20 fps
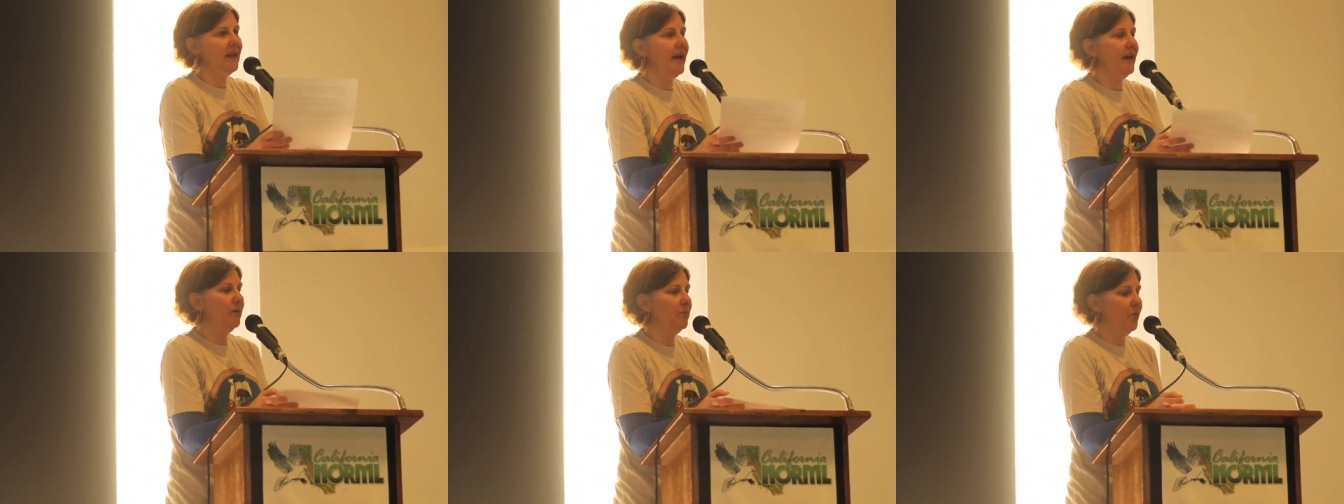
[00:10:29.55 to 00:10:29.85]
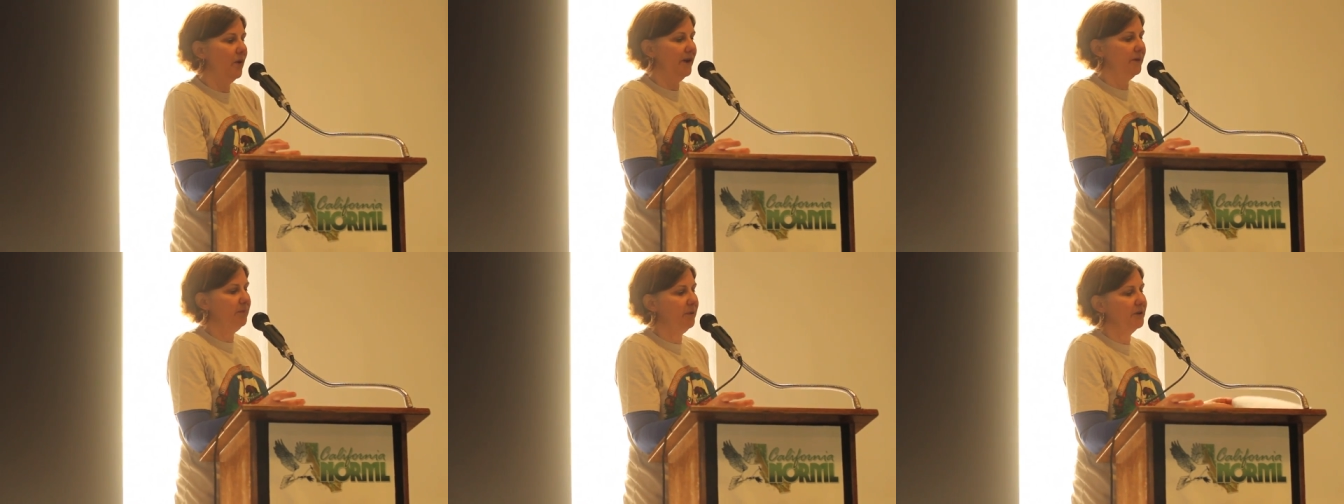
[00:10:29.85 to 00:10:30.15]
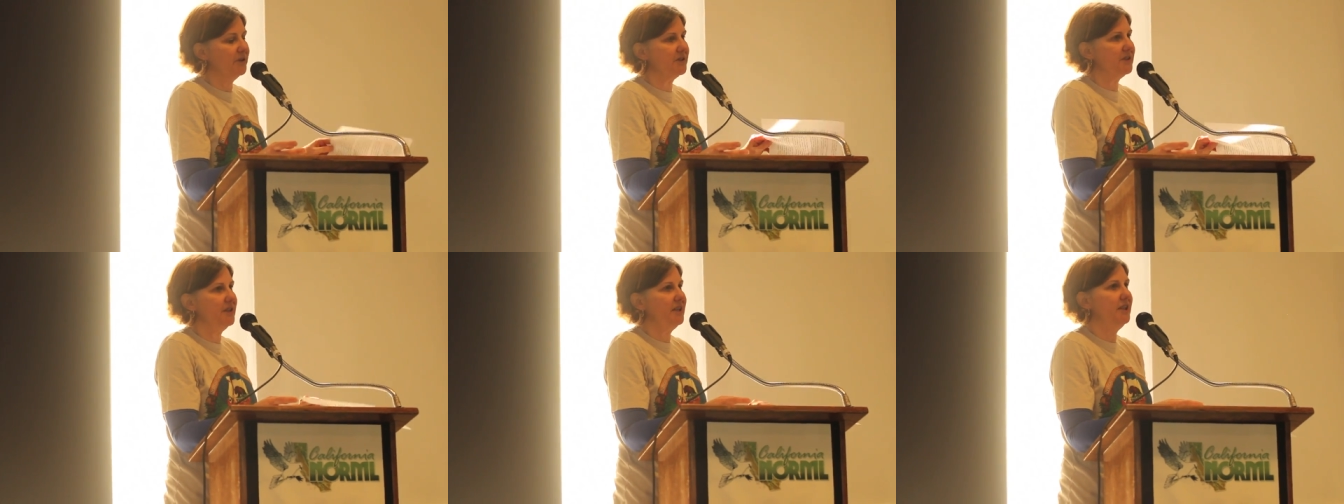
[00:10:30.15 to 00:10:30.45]
And one
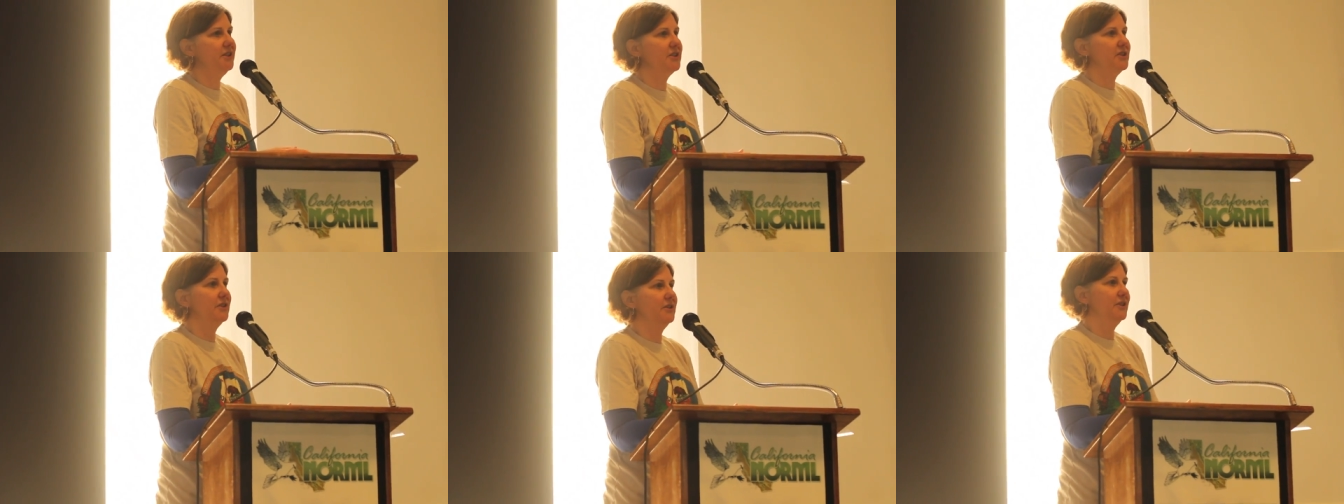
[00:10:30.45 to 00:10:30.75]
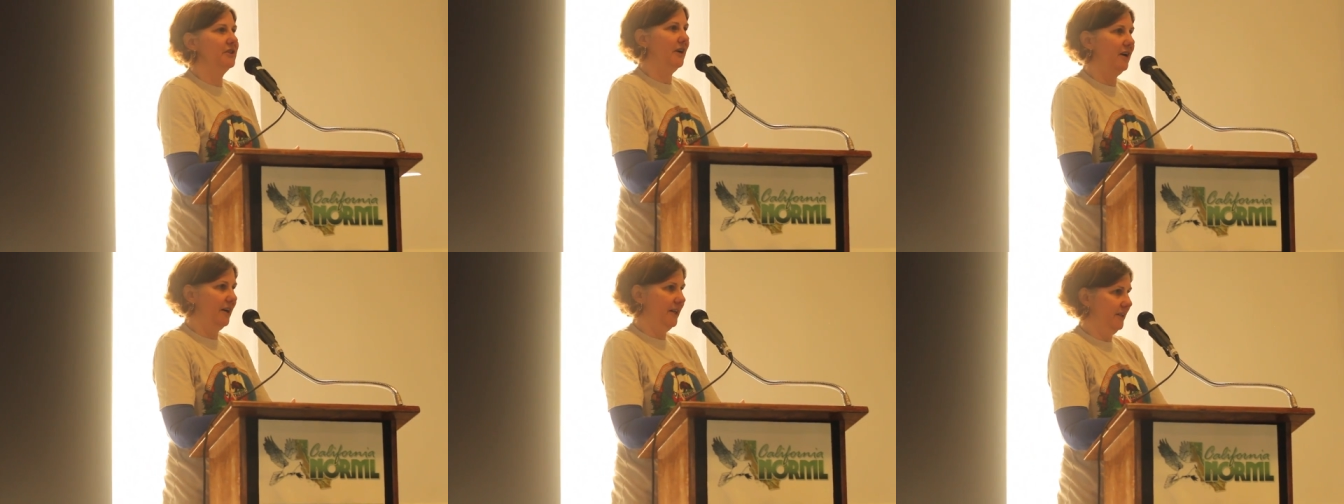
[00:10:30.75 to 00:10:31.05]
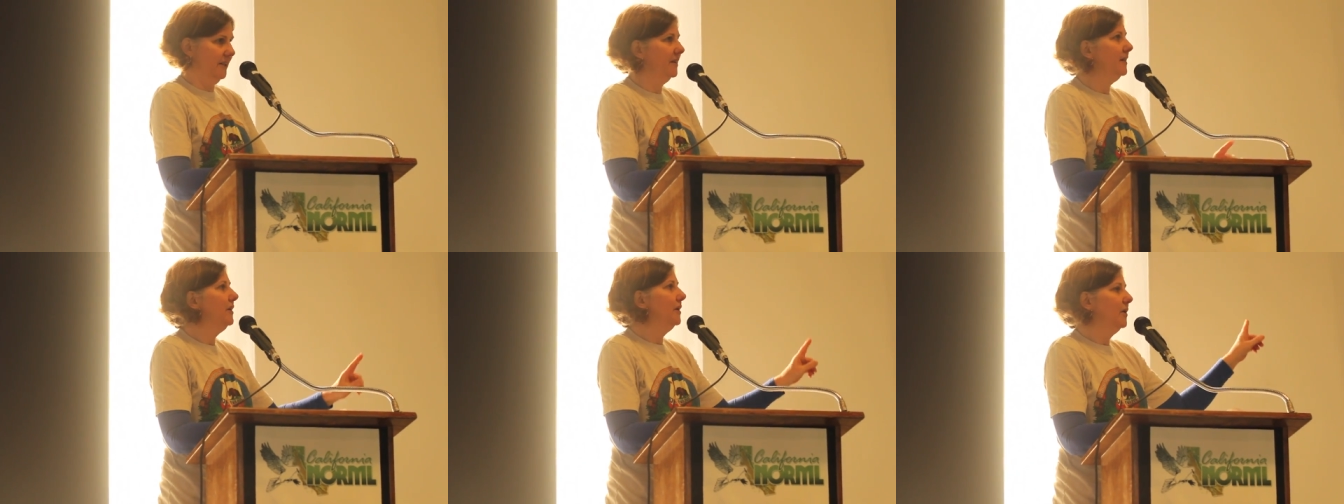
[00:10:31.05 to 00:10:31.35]
person he turned
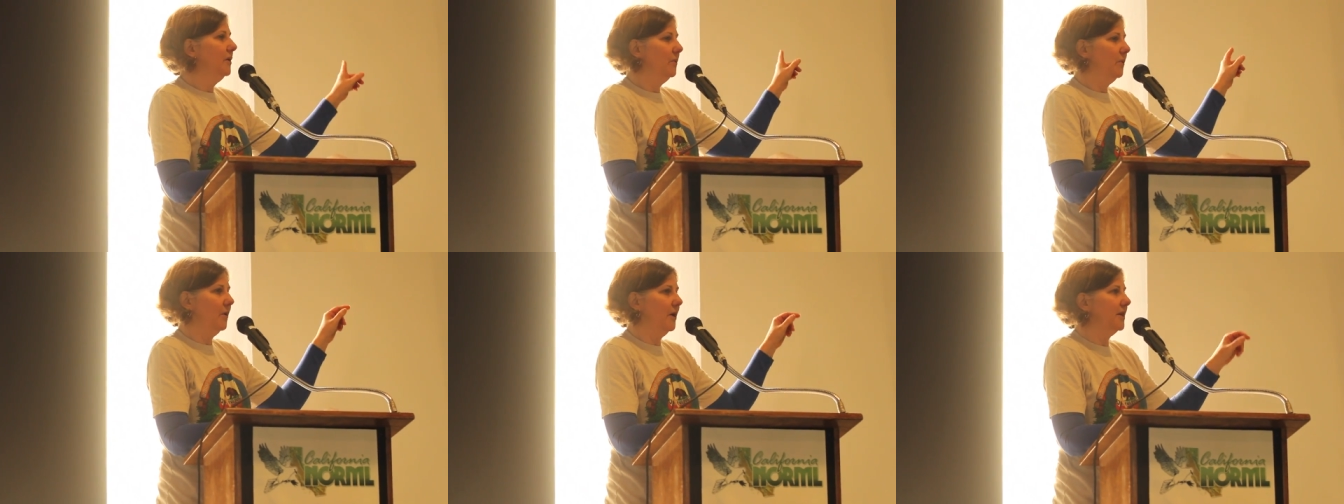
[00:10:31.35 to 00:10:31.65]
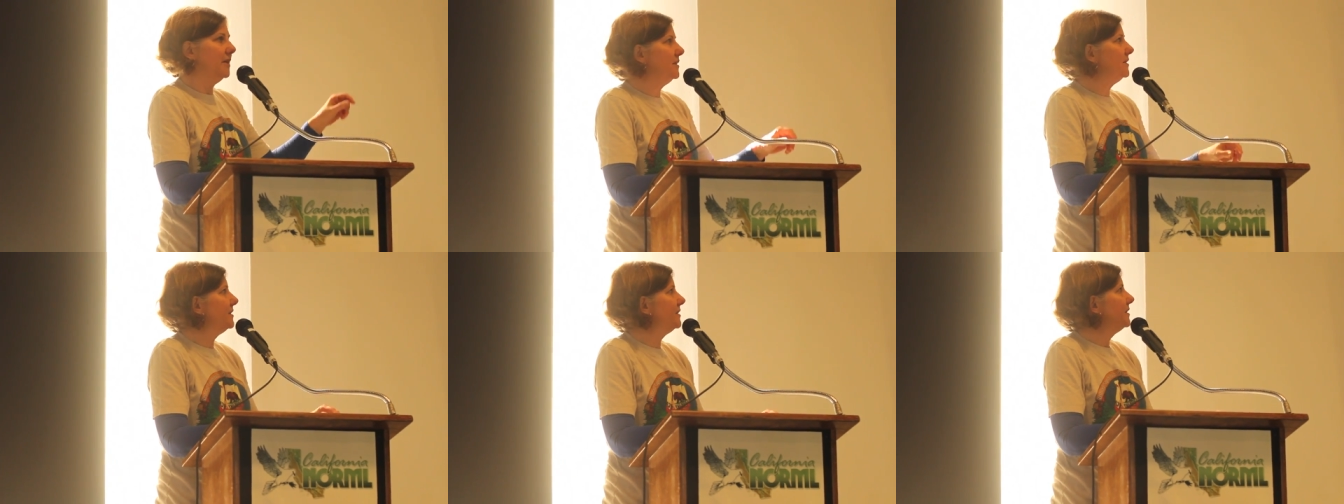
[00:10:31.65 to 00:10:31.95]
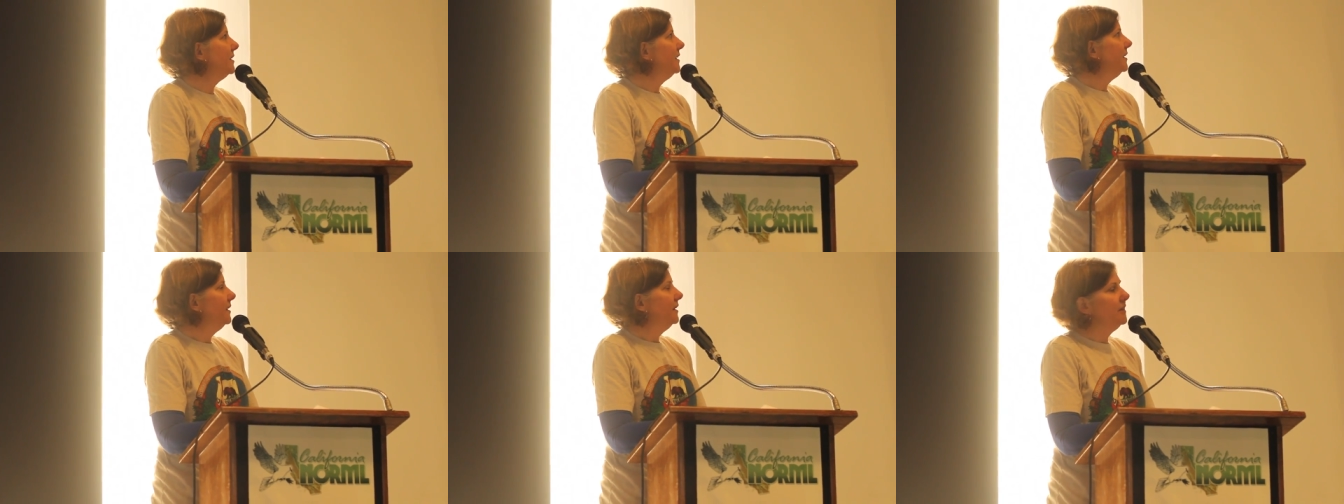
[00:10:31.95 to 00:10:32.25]
on
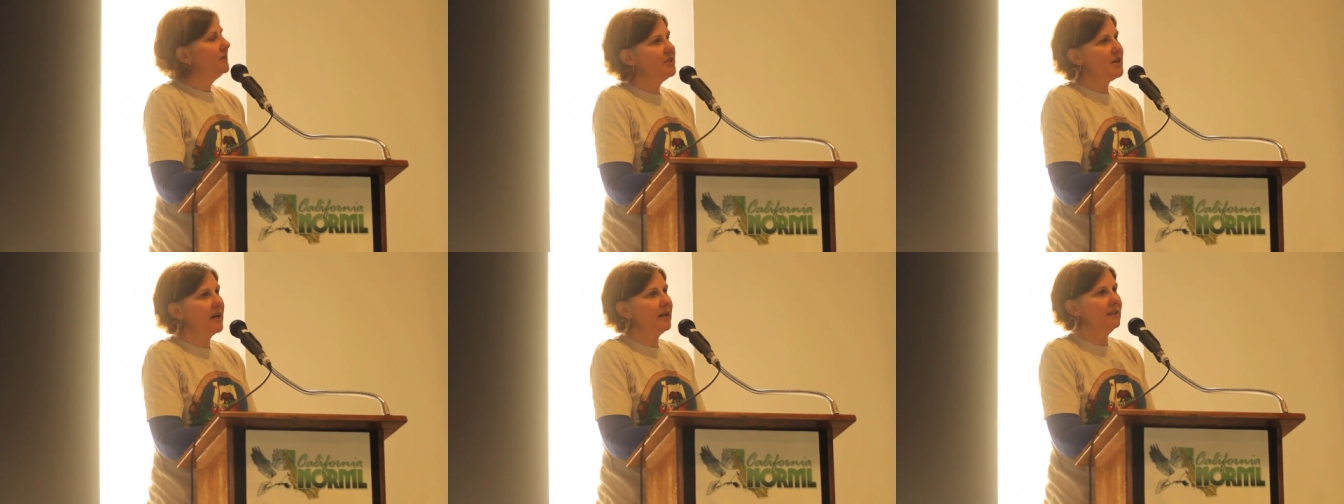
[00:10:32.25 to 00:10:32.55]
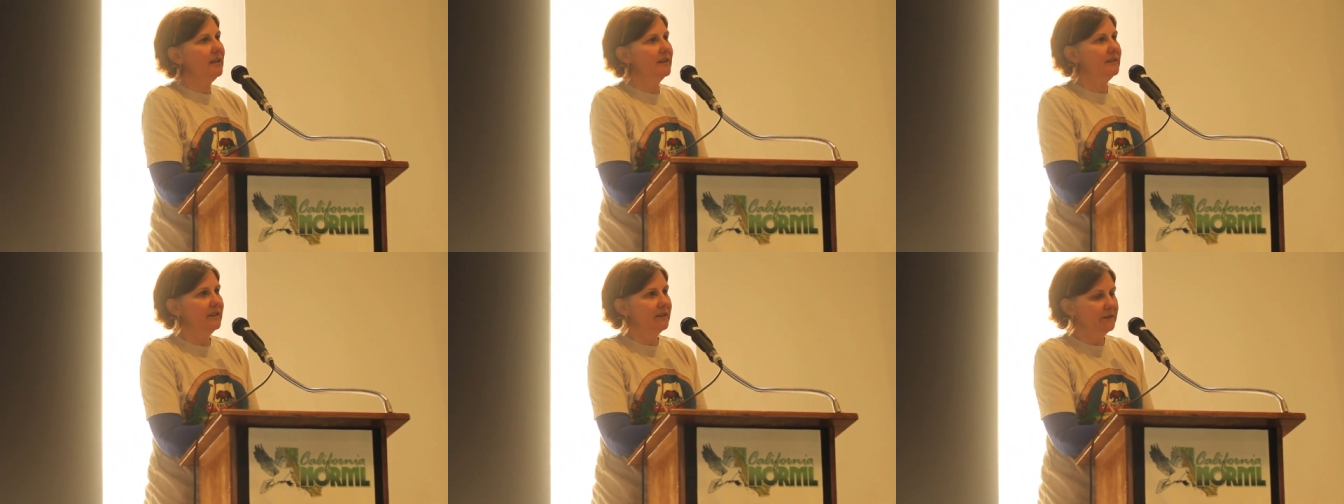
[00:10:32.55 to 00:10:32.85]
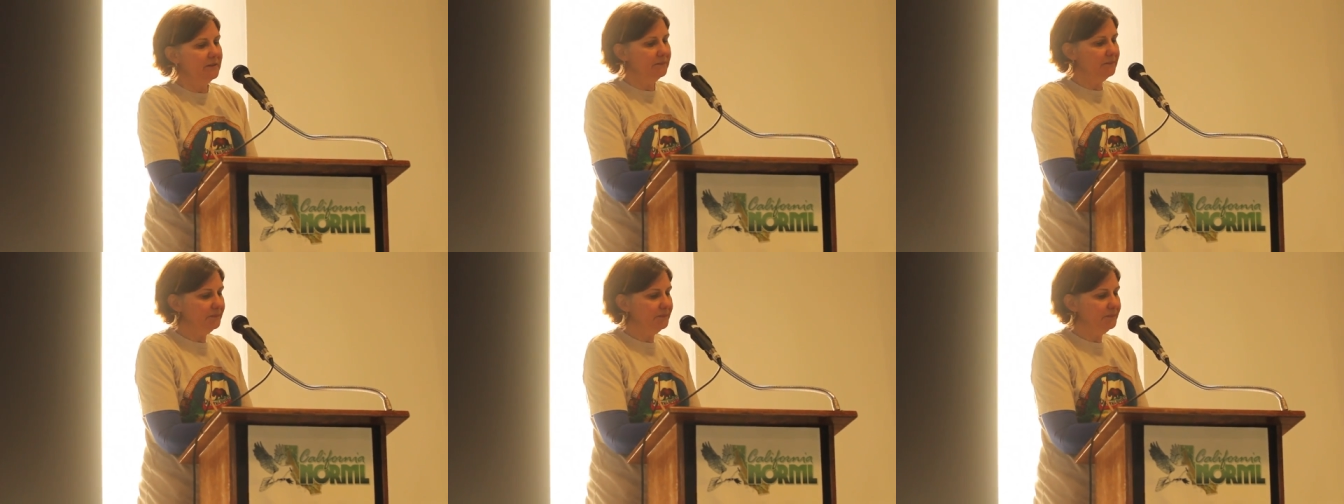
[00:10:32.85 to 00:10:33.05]
was Jack London.